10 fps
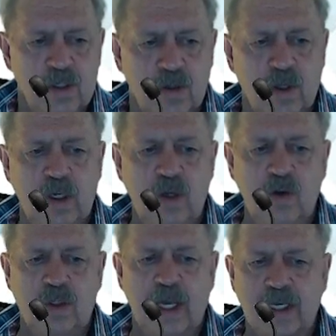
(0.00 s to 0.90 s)
So the
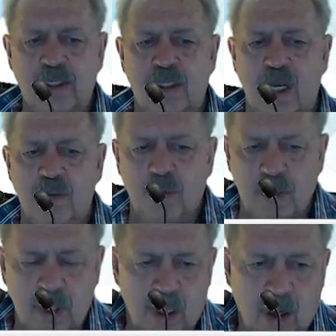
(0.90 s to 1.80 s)
new tax
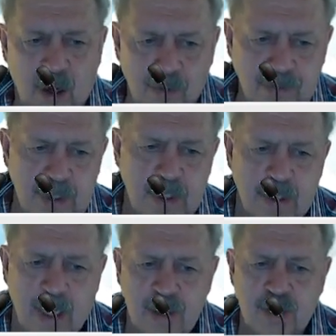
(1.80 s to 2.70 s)
table after
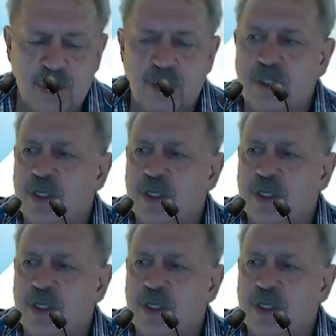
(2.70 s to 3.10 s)
deductions,